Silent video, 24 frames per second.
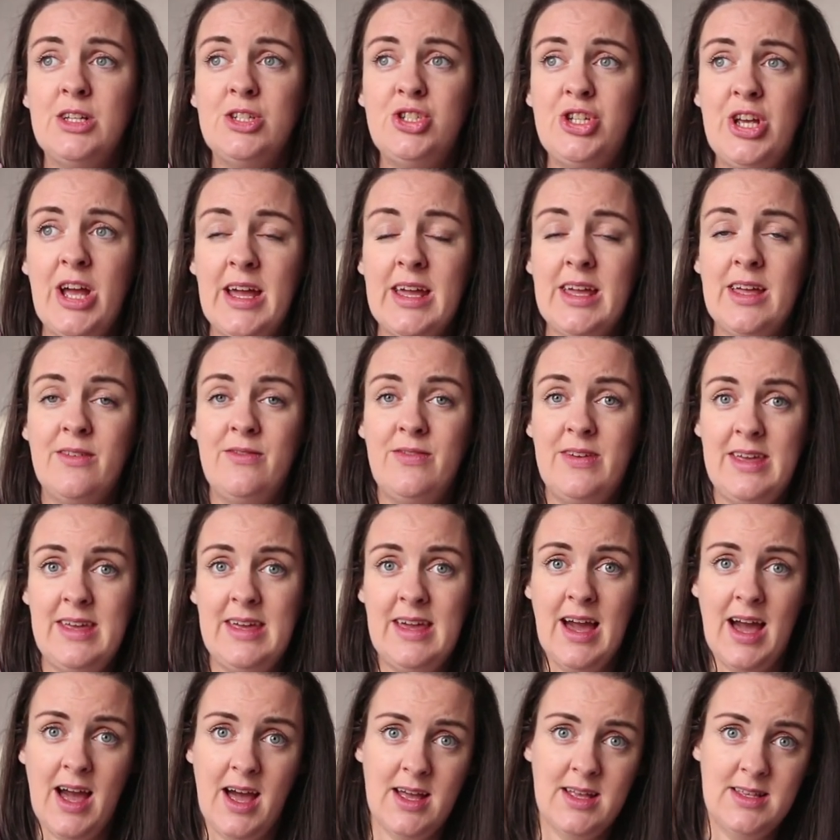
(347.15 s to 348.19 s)
check if
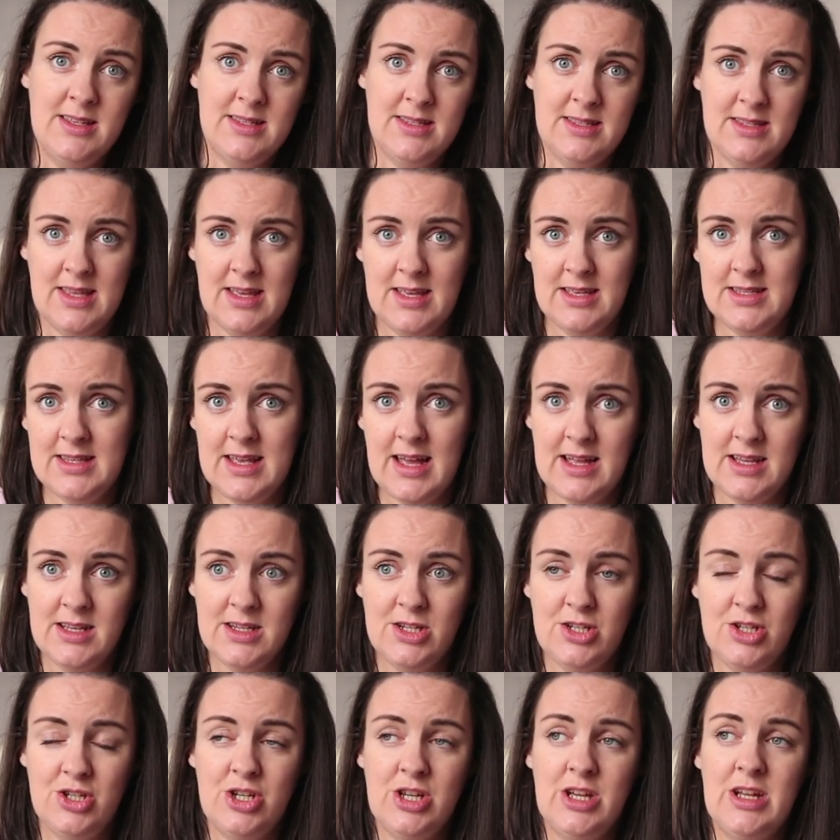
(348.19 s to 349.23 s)
he has this
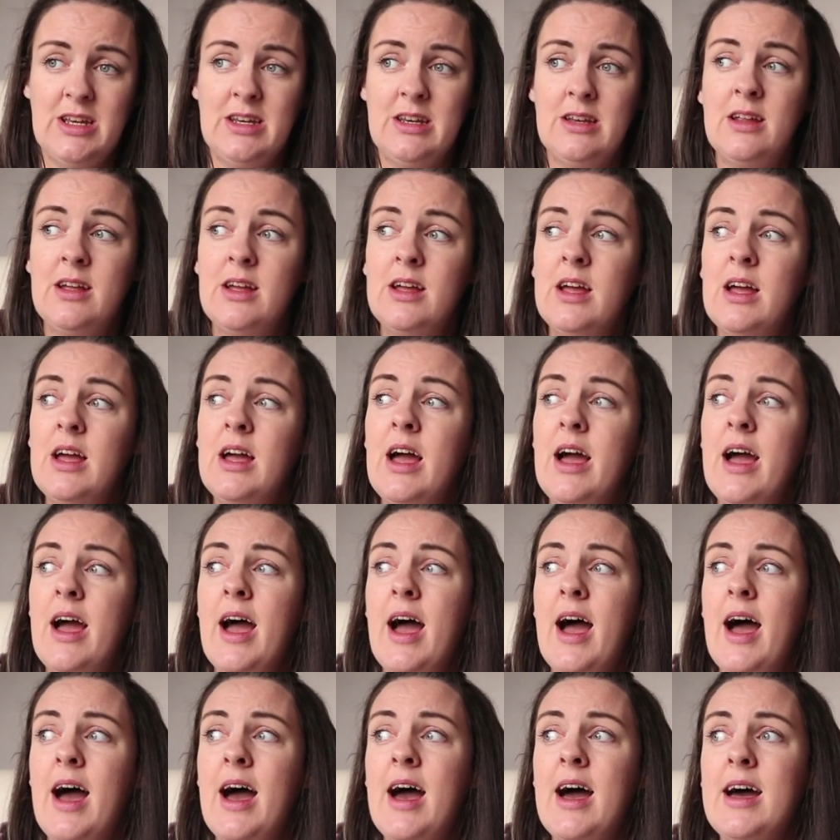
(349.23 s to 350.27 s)
antigen,
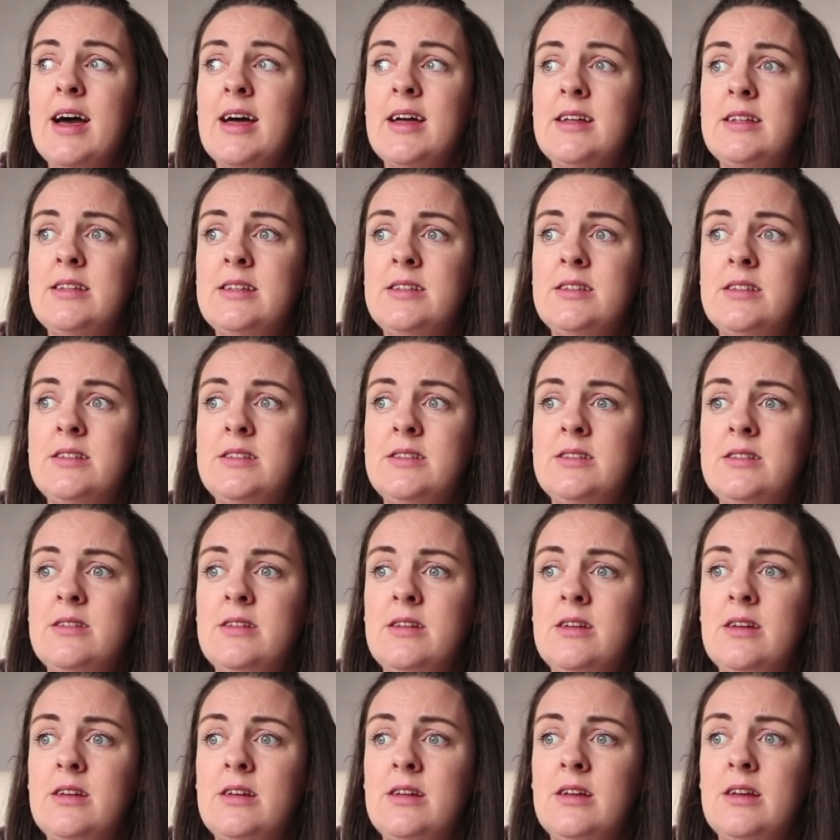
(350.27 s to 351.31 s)
and
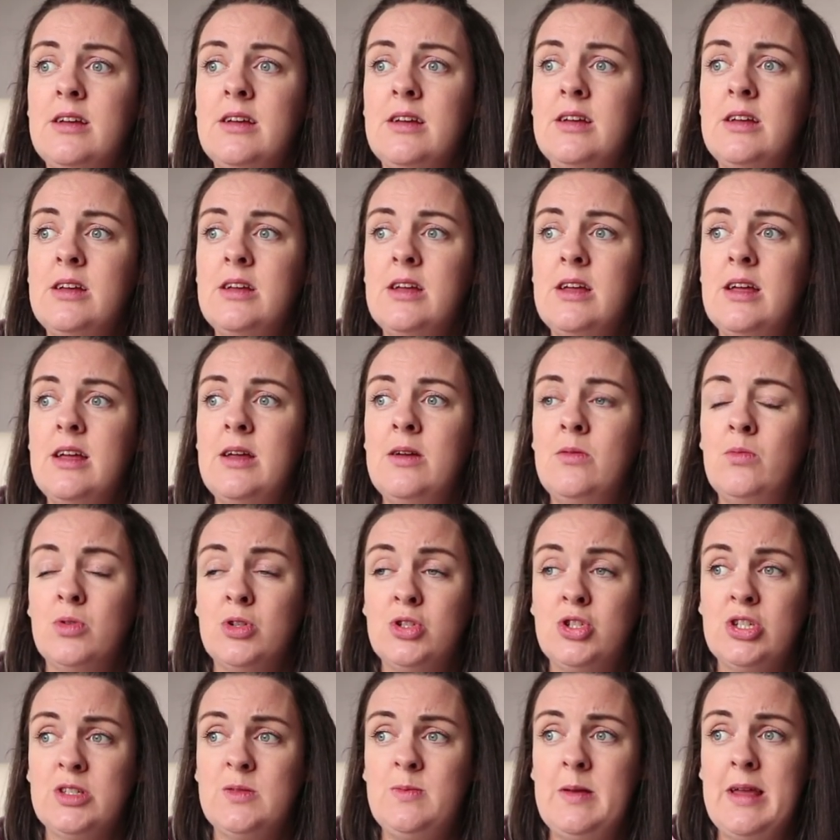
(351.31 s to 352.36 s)
it
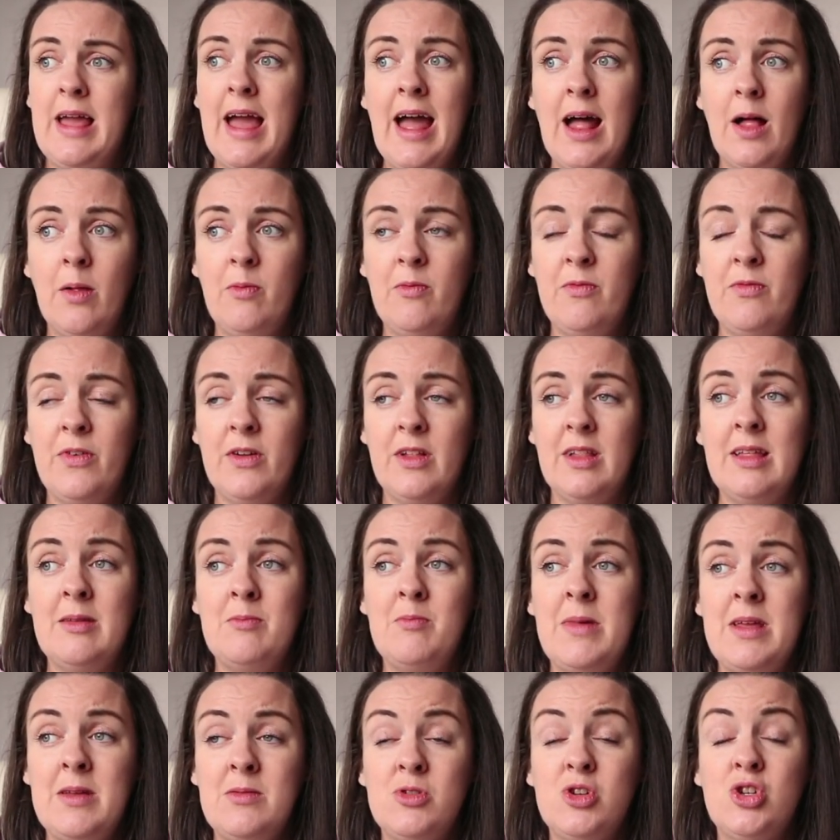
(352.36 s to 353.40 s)
will just be helpful.
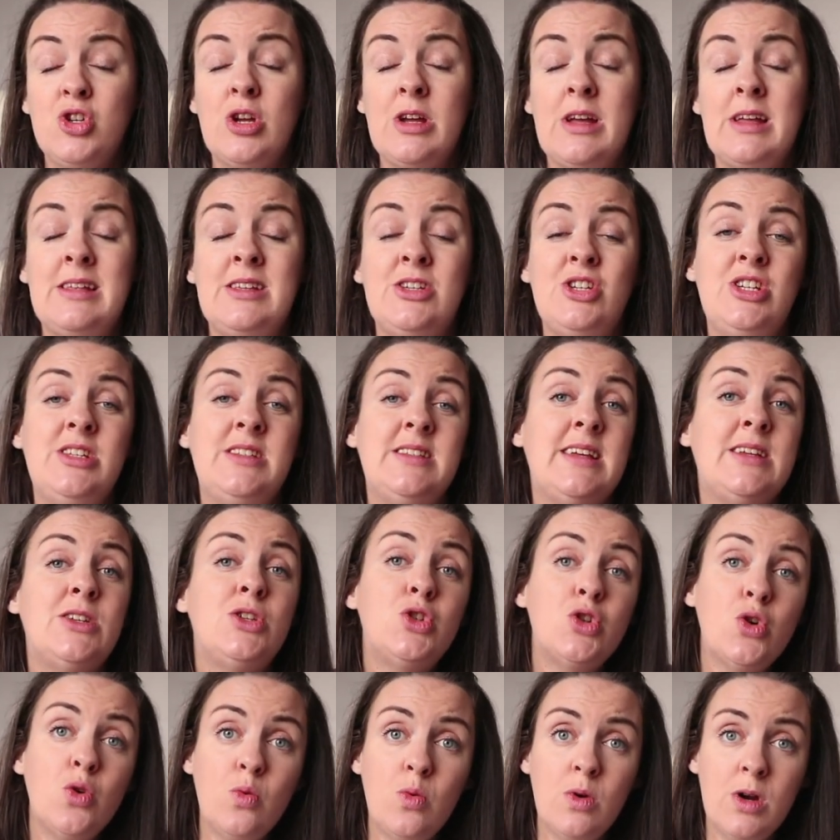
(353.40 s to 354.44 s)
And she
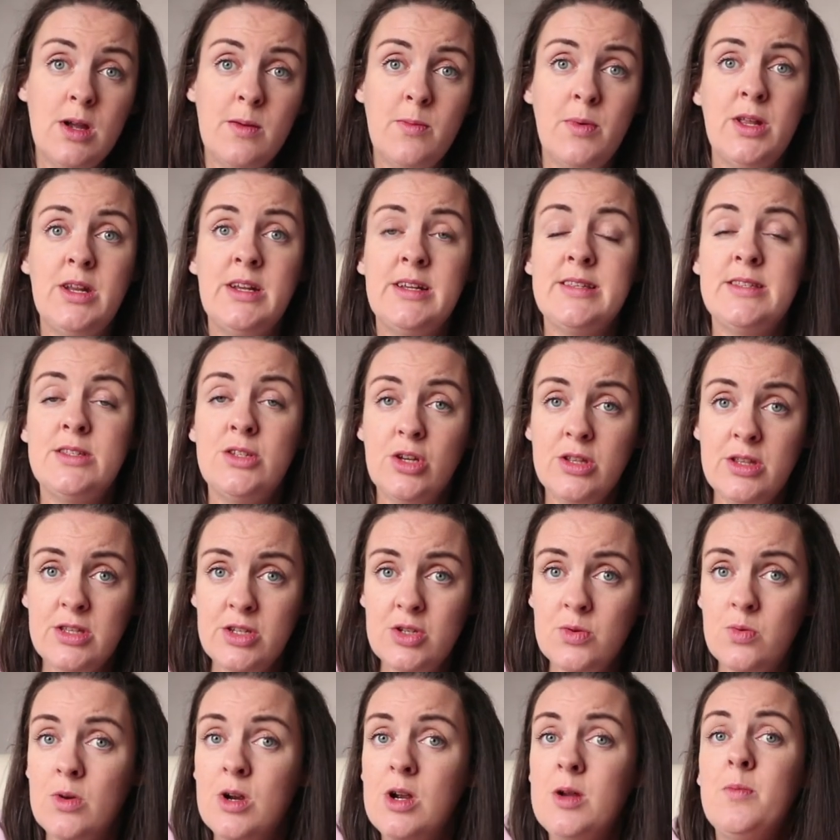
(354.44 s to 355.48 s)
said, don't worry about it, it's
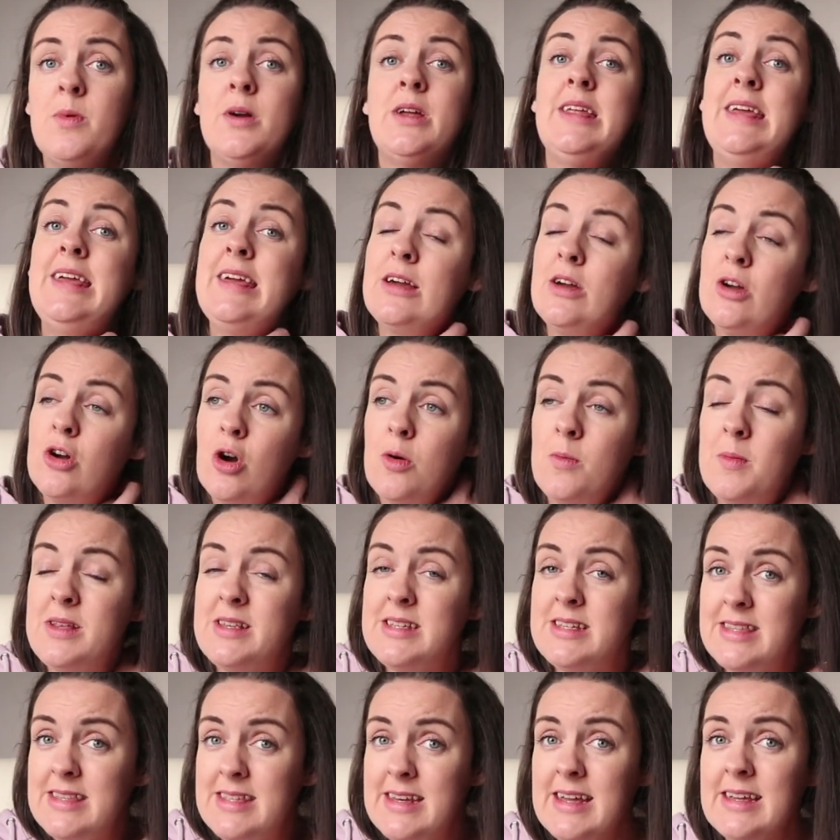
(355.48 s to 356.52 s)
nothing to worry about, he can come
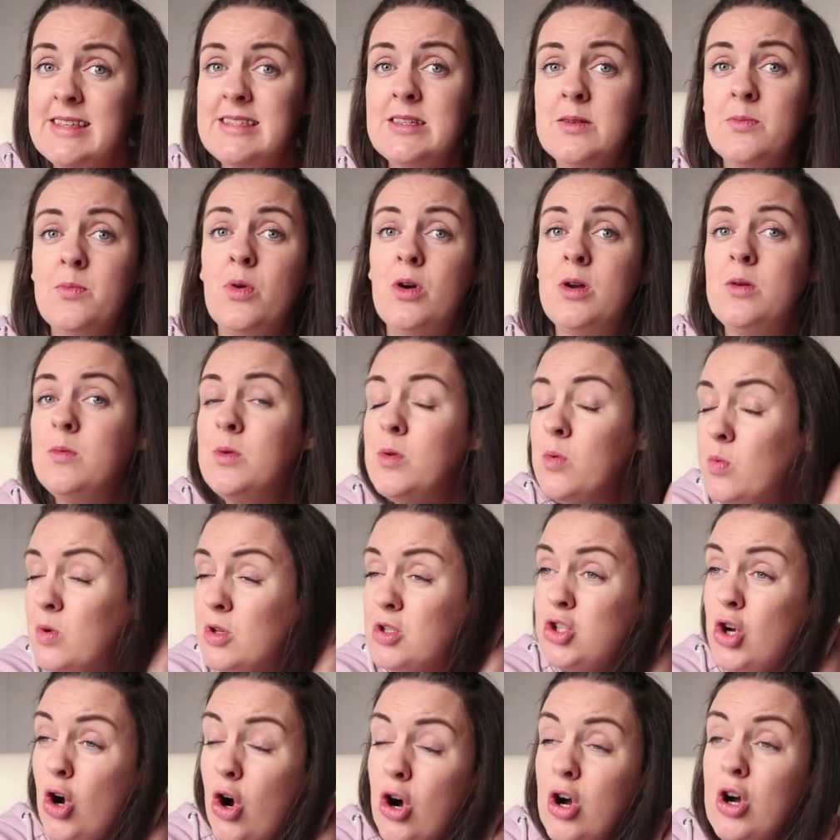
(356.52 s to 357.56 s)
into the next appointment,
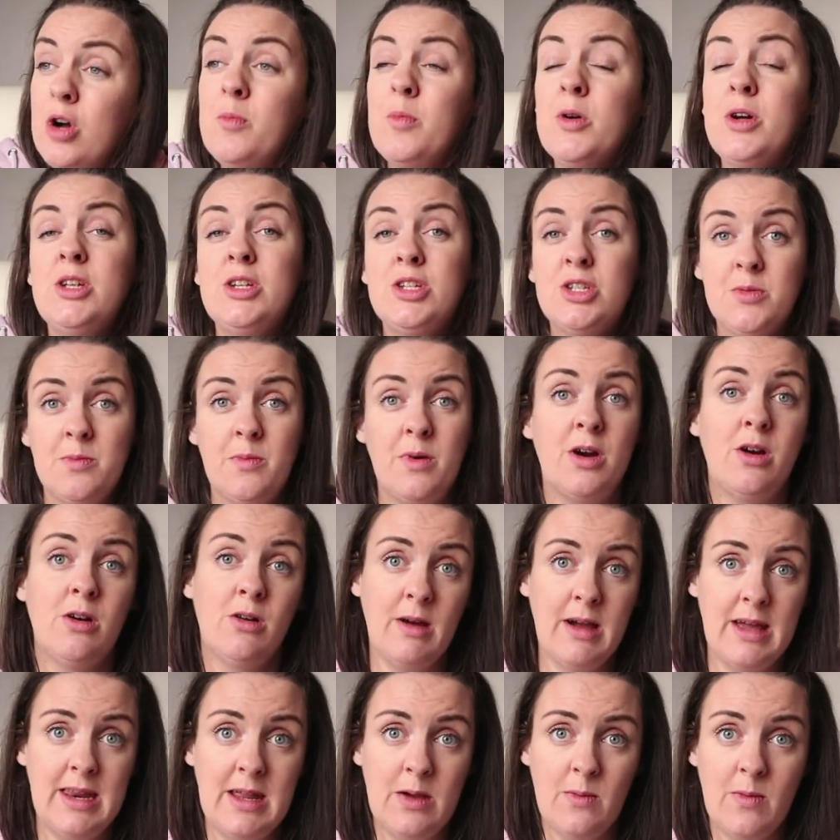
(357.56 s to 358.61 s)
we'll talk about it
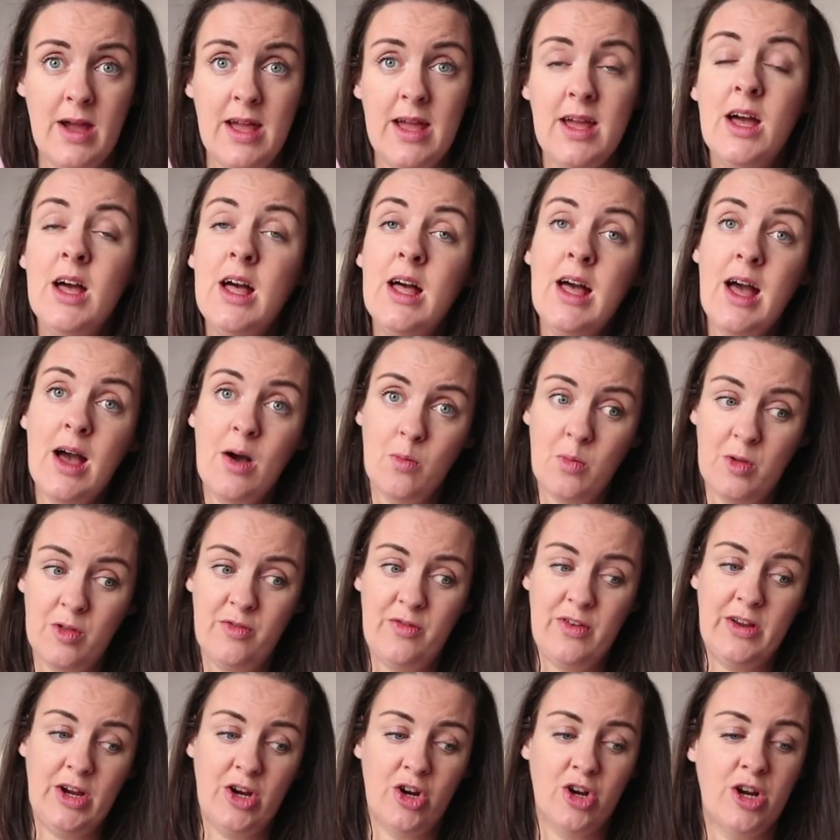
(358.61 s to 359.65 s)
tomorrow anyway and we'll
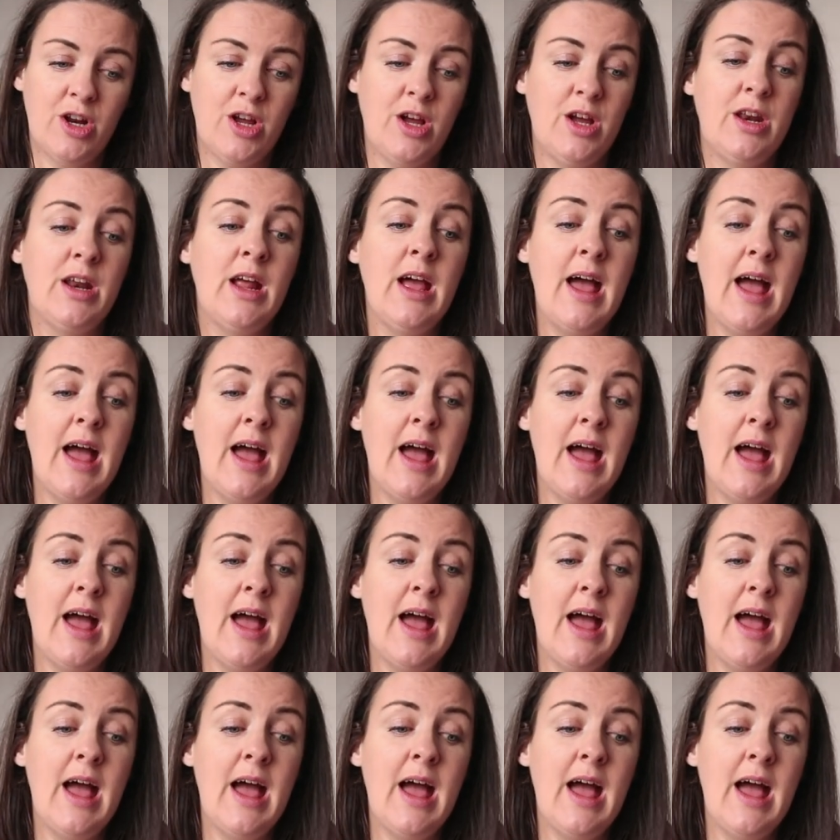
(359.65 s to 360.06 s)
figure it out,